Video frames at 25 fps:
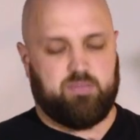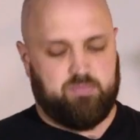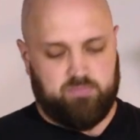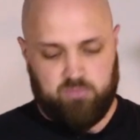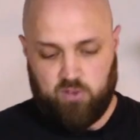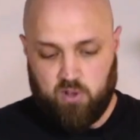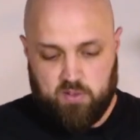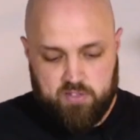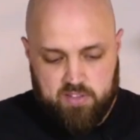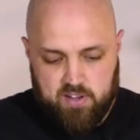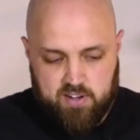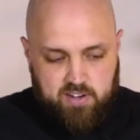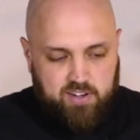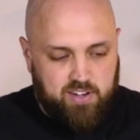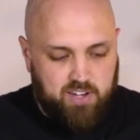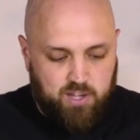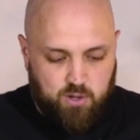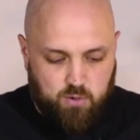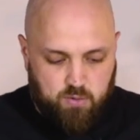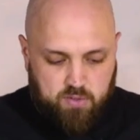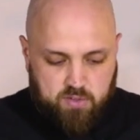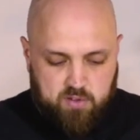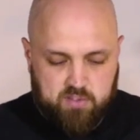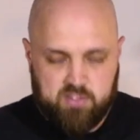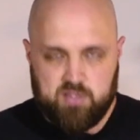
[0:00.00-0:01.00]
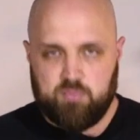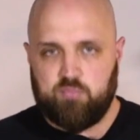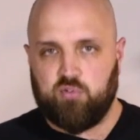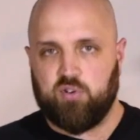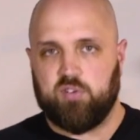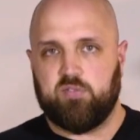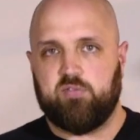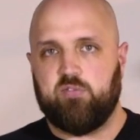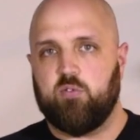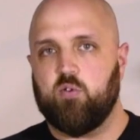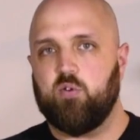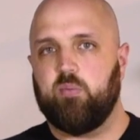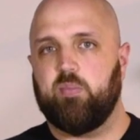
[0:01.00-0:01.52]
Not that a new
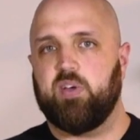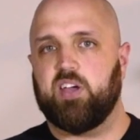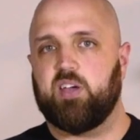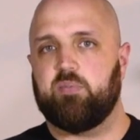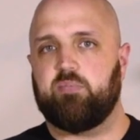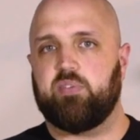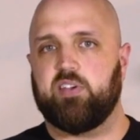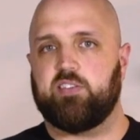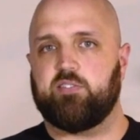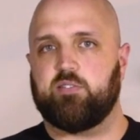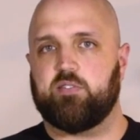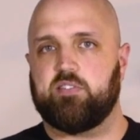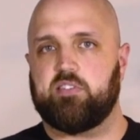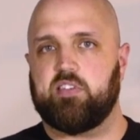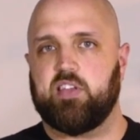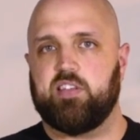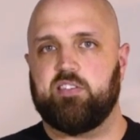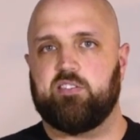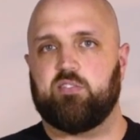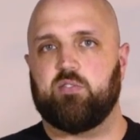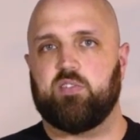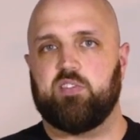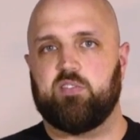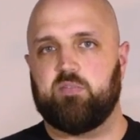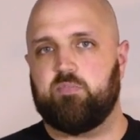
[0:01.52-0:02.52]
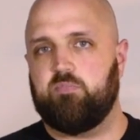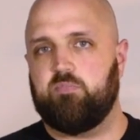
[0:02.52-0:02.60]
30.4 megapixel sensor is